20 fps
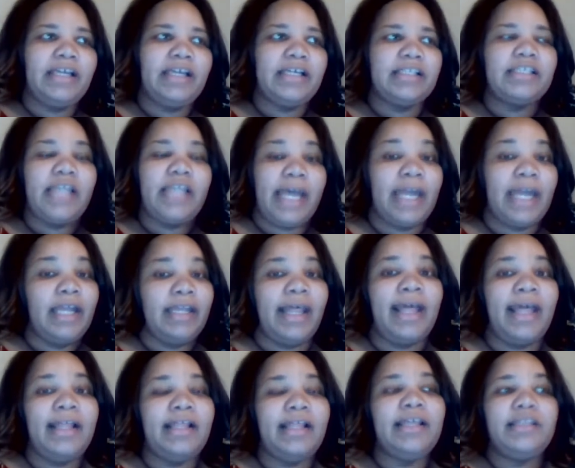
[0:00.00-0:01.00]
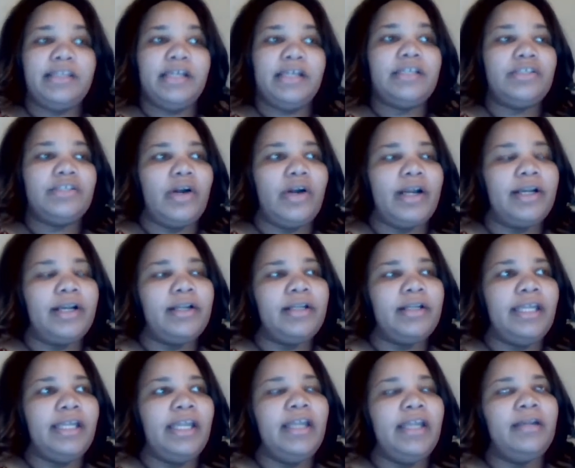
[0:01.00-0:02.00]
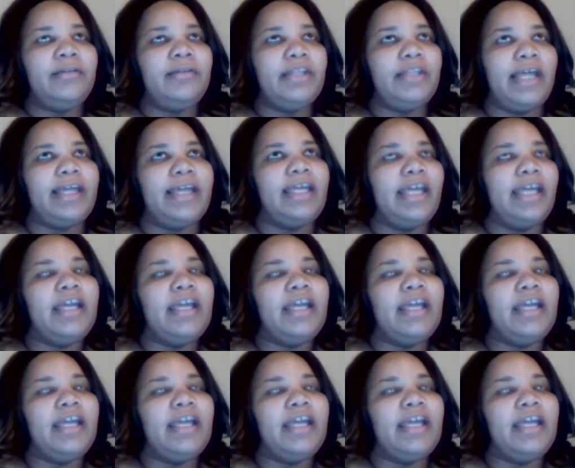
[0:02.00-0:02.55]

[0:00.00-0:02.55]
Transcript: because that it does start getting like,